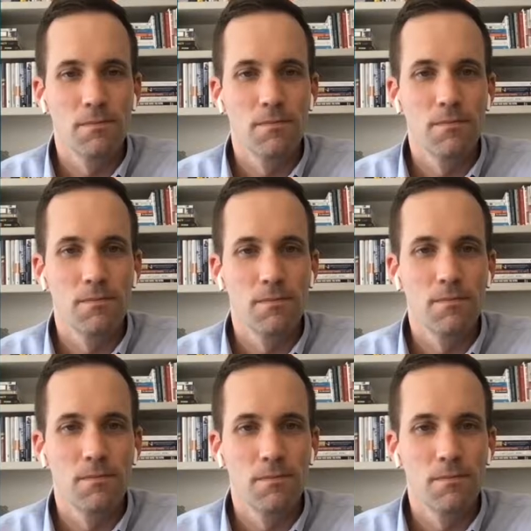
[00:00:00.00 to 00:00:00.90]

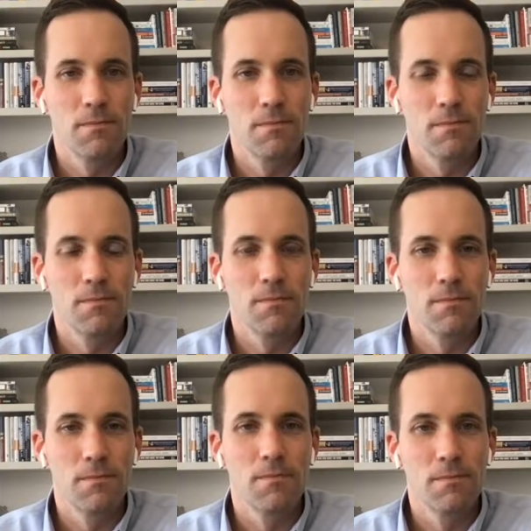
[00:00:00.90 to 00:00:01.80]

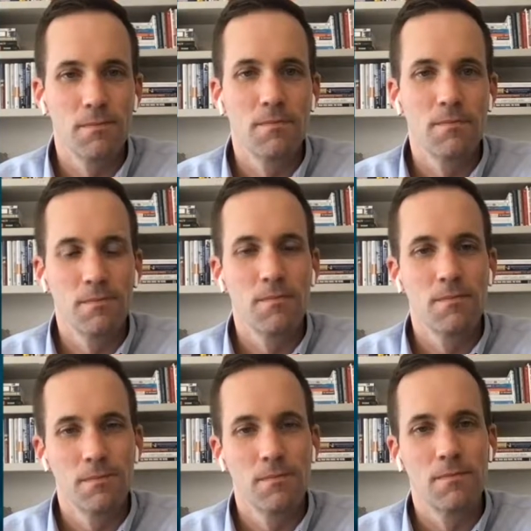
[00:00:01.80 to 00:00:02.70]

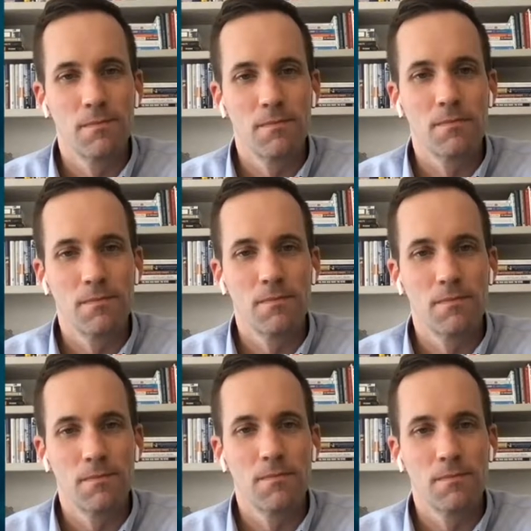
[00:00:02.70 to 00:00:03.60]

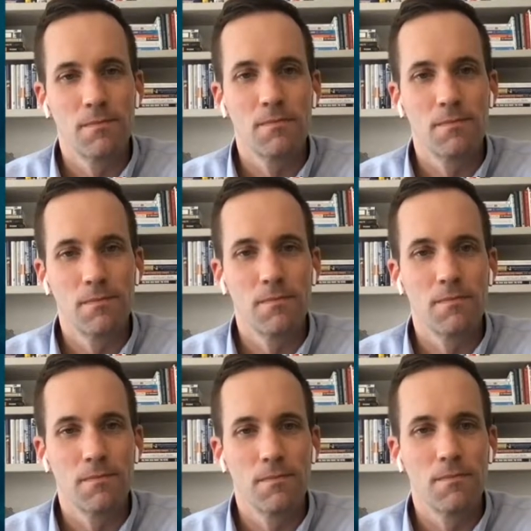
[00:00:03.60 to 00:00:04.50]

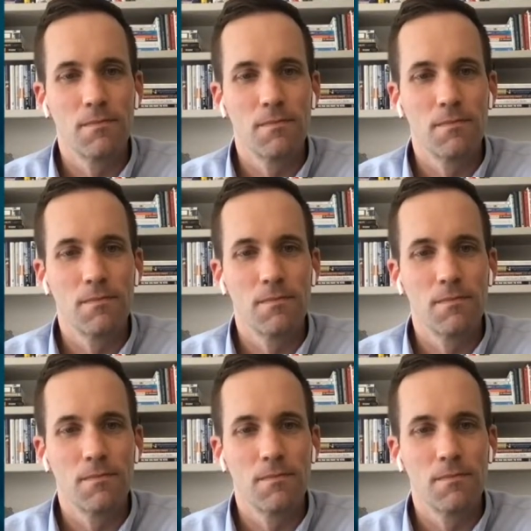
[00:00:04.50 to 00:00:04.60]
The person shown says nothing.